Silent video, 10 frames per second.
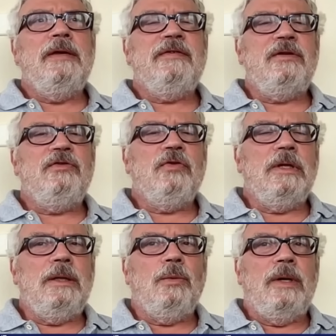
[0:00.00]

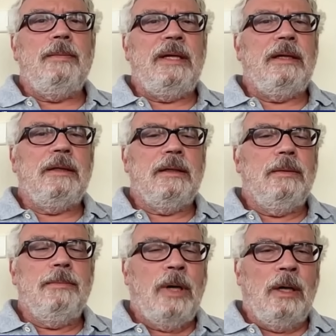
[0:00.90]
essentially were being
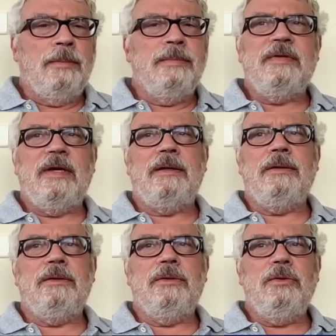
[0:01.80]
bombed
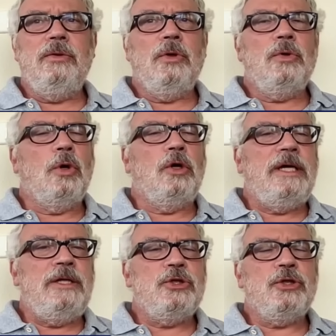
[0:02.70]
and, or
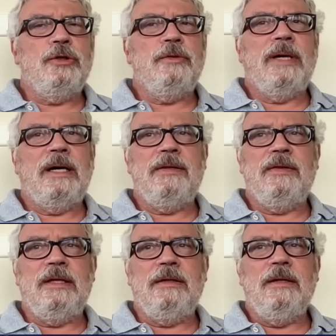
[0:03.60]
injured by
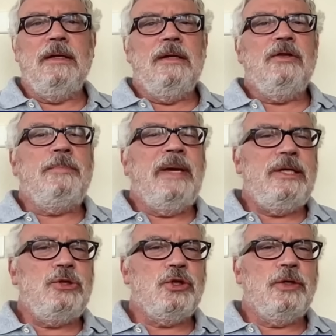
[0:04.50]
the
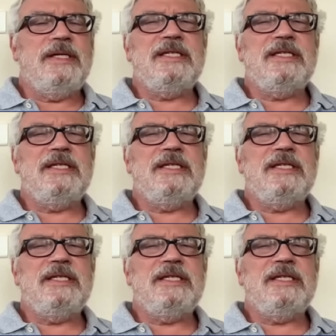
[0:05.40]
pager